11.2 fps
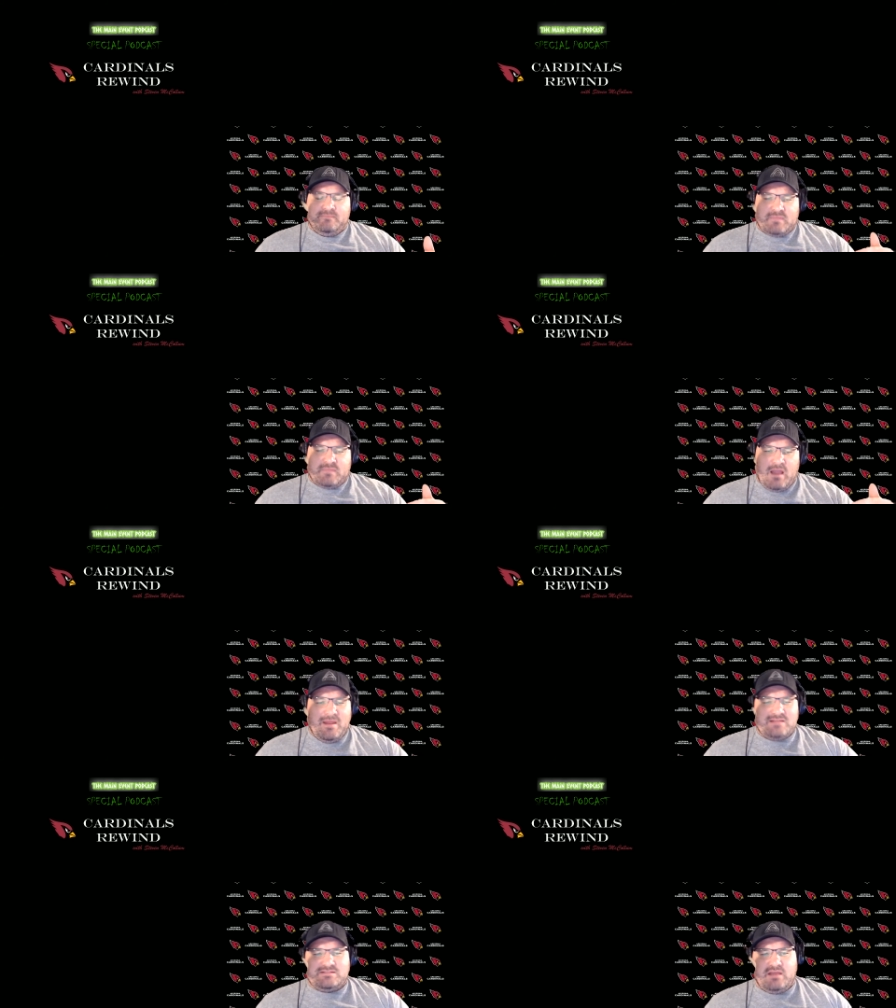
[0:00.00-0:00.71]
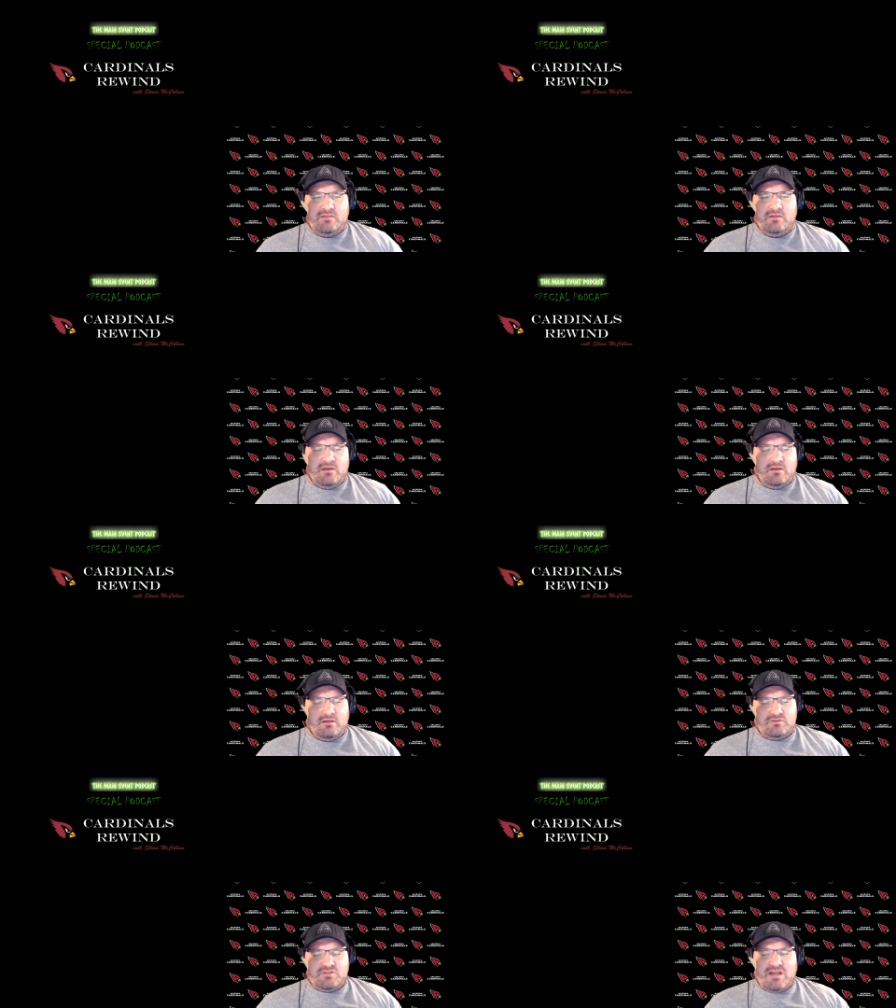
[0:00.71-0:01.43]
I'm not saying
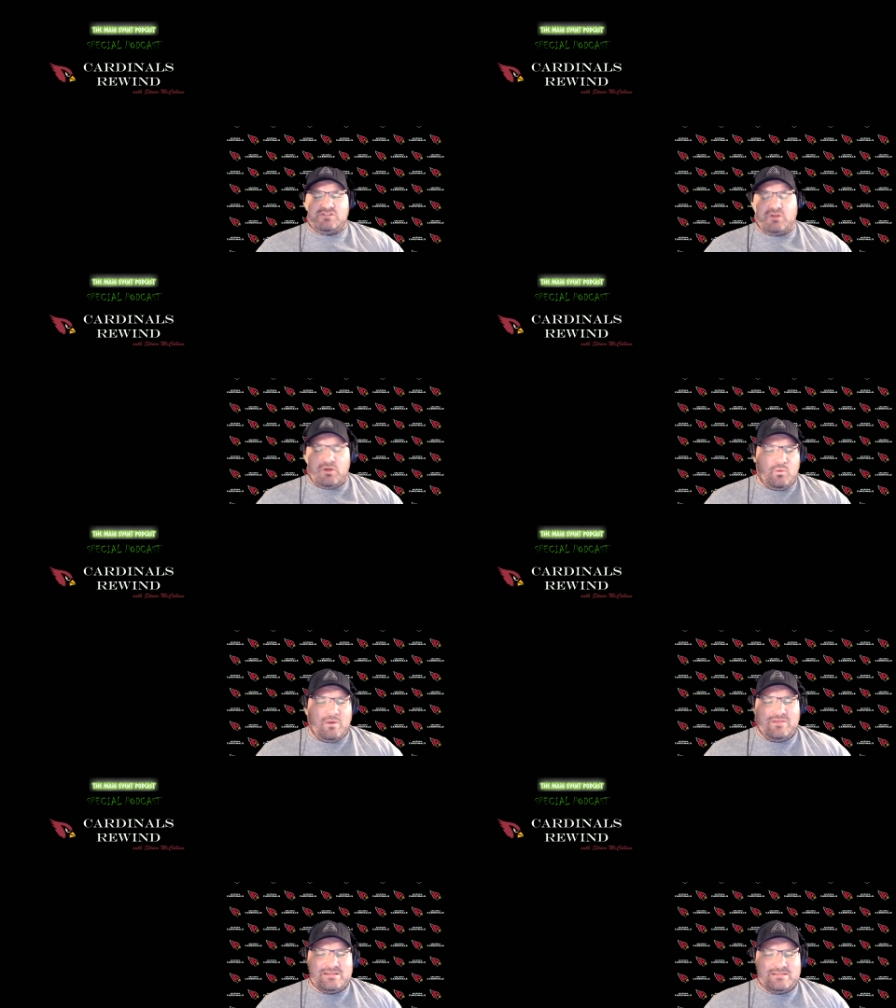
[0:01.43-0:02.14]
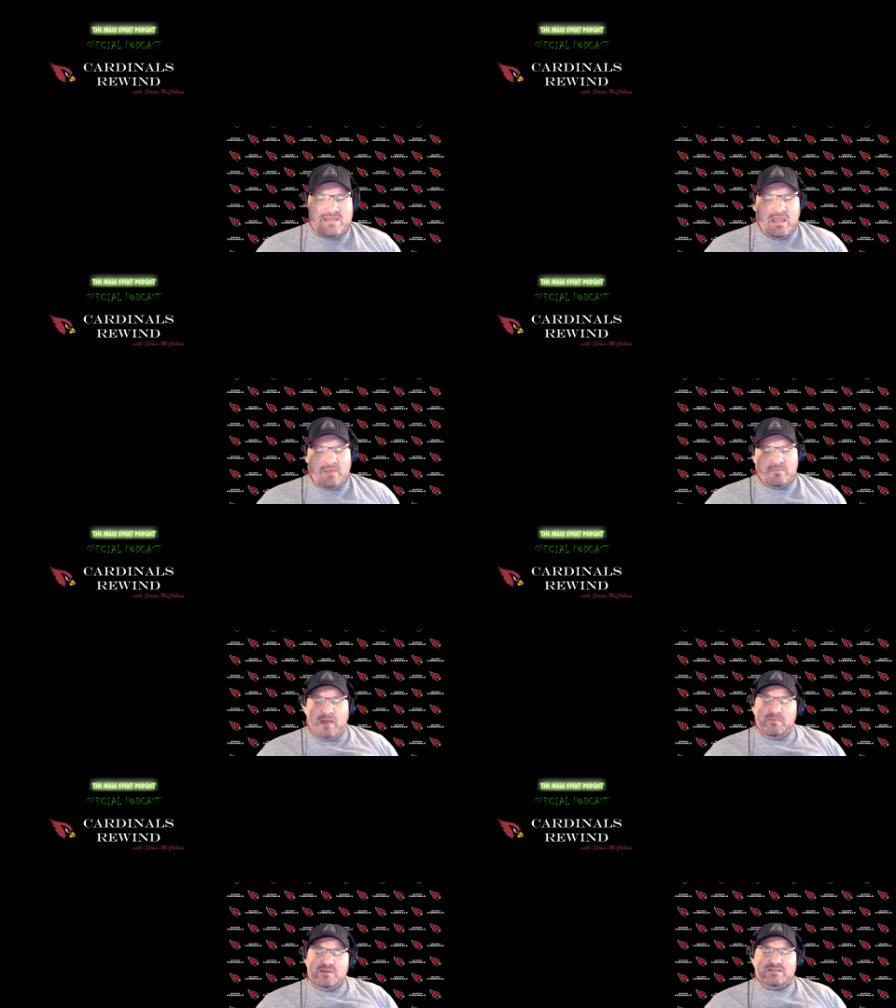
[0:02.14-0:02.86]
the Jets are going to win this game.
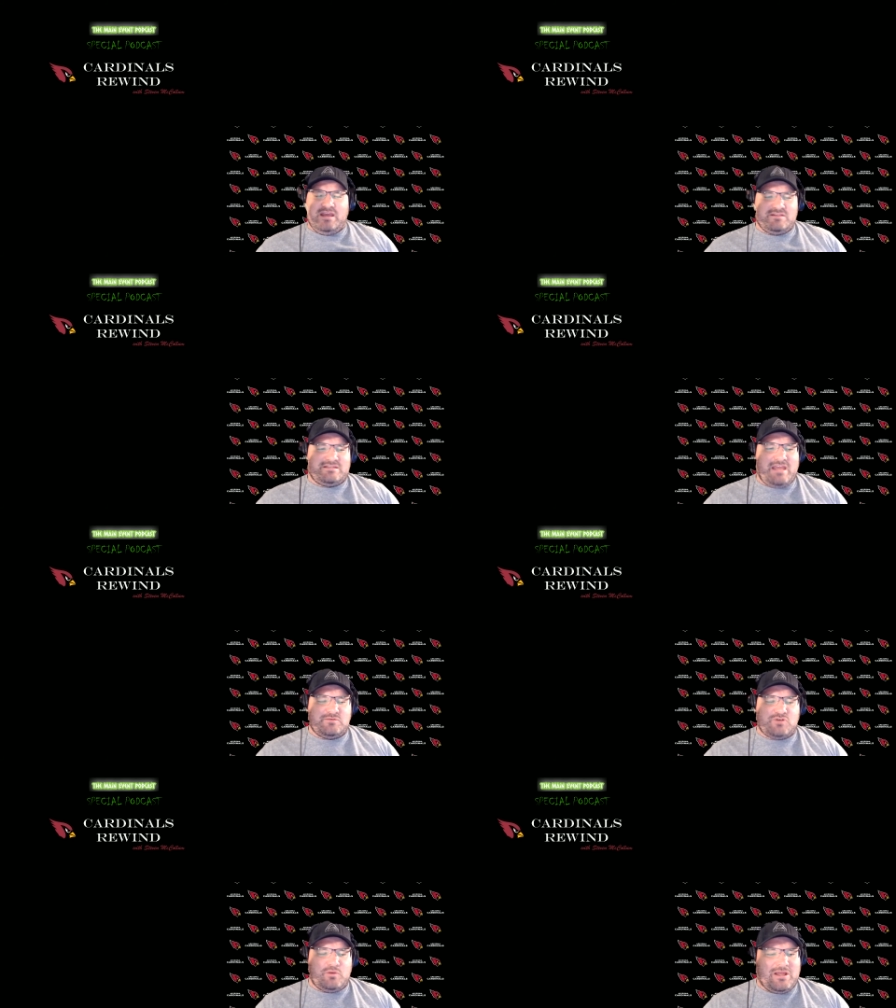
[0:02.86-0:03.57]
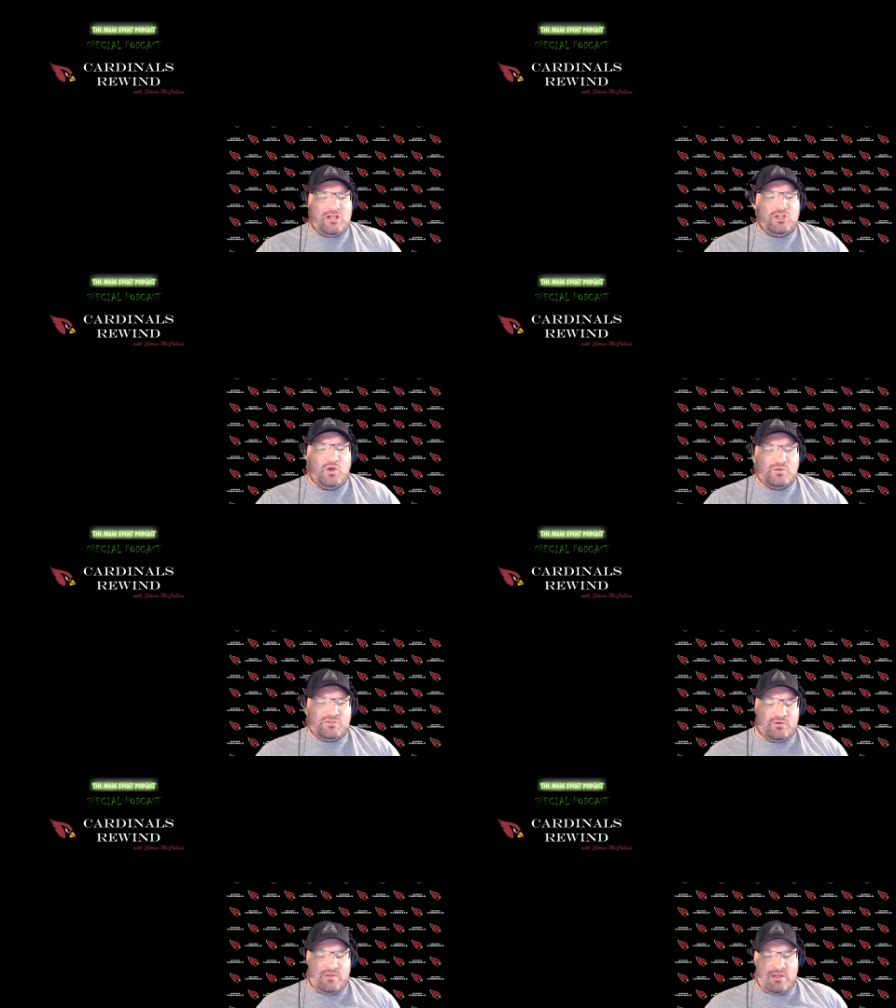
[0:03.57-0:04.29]
I'm just saying this game is going to be
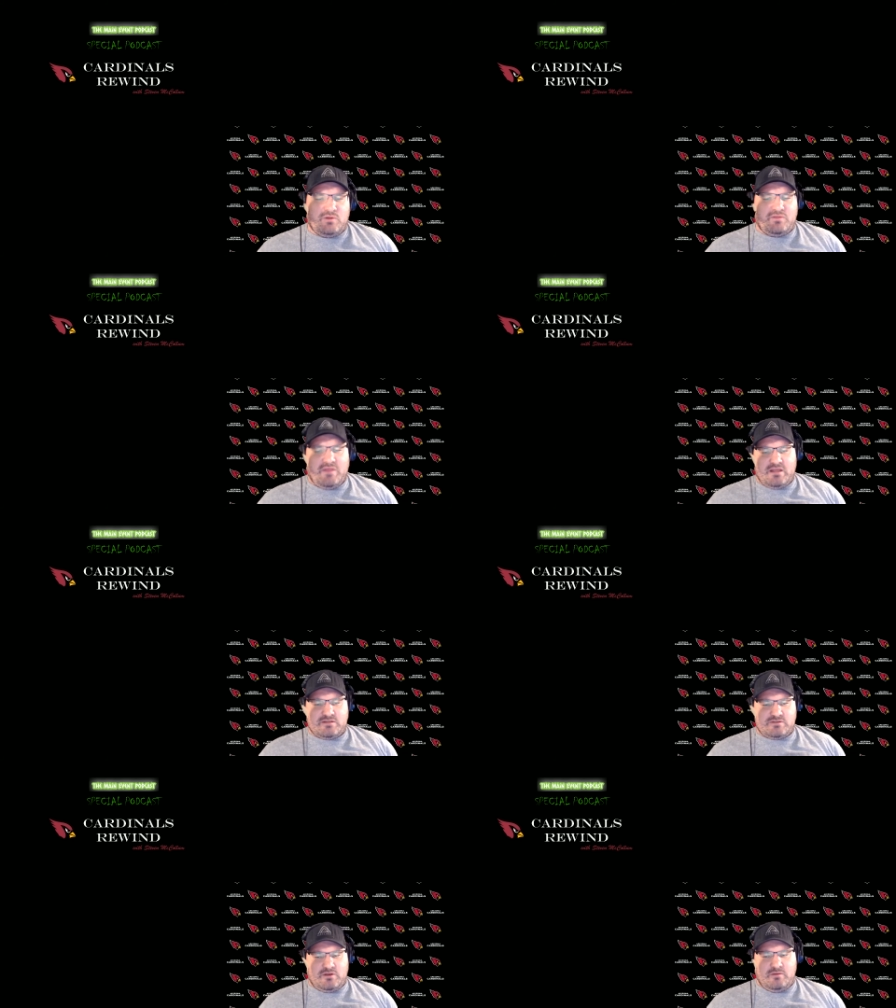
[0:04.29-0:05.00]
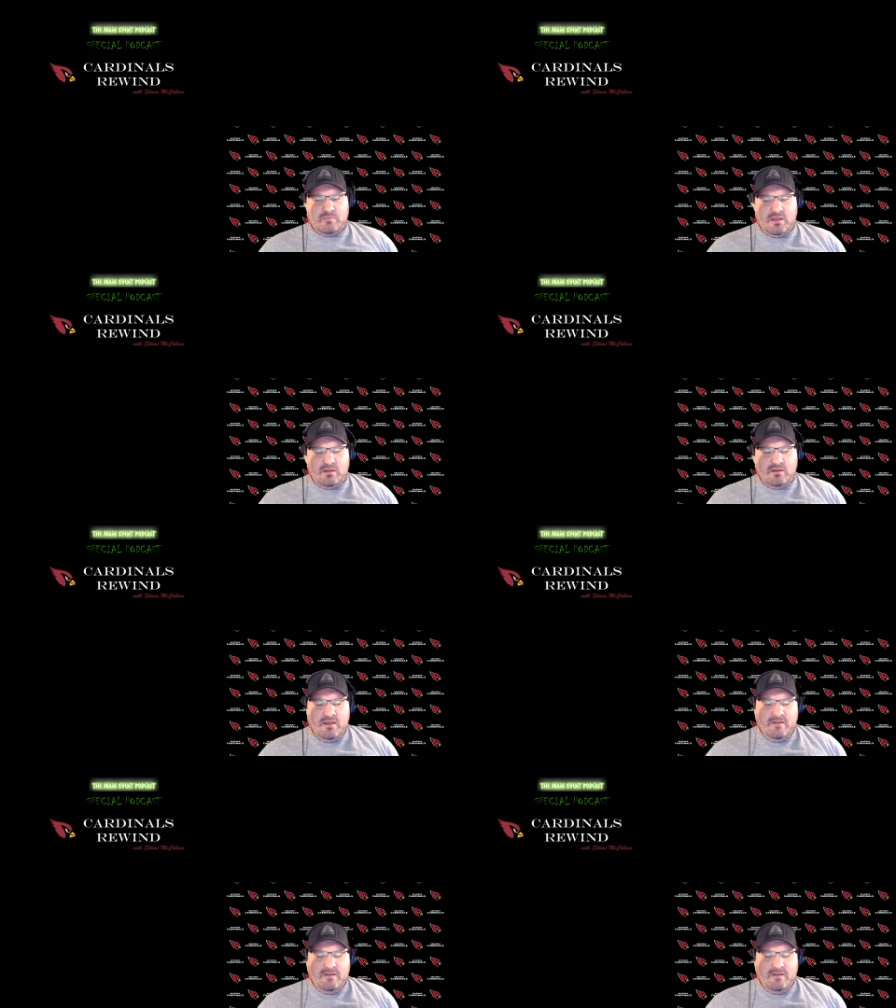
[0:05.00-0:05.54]
closer than you think it's going to be.